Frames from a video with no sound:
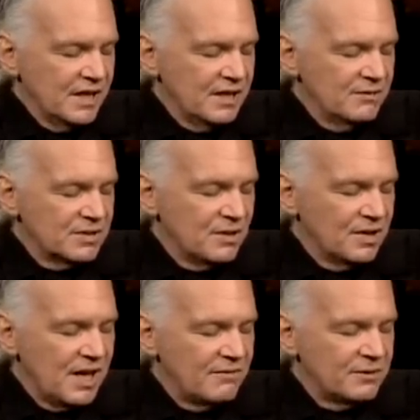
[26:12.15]
And it was
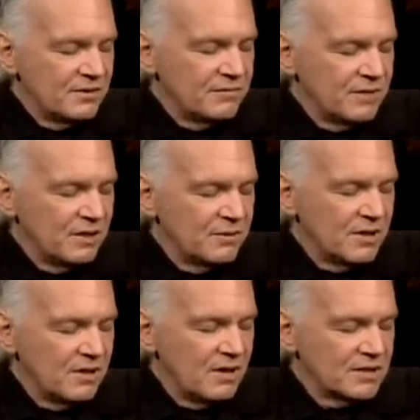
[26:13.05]
called After the Flood, with a
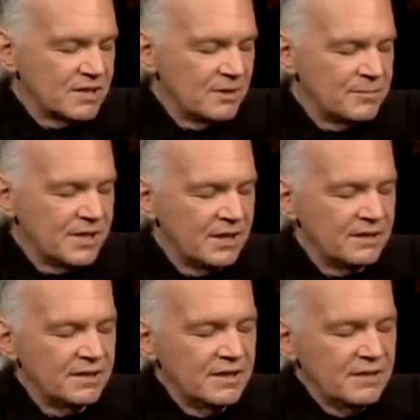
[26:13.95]
long subtitle,